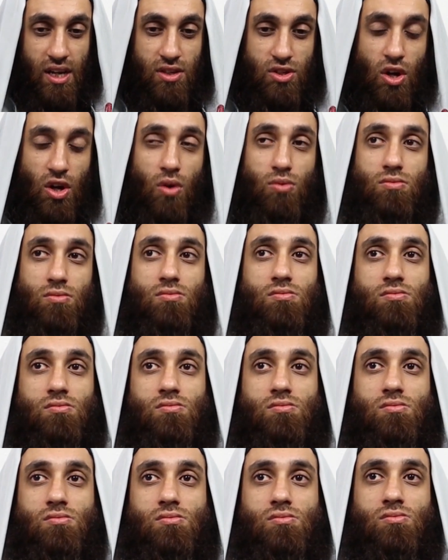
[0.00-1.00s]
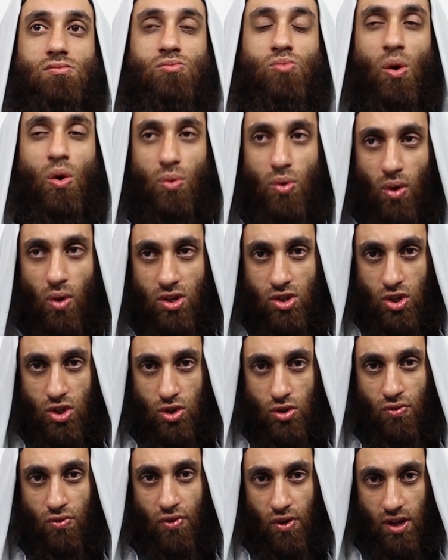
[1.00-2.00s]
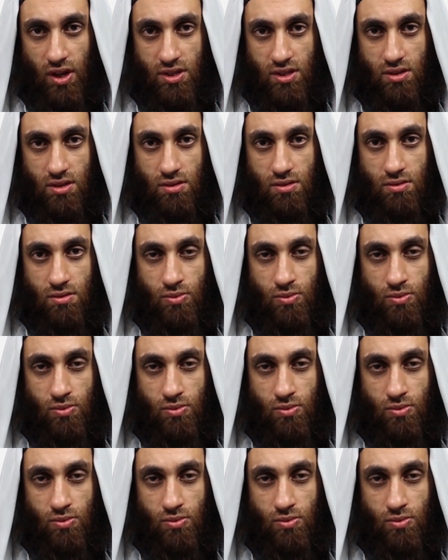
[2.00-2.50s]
So what we want to do first,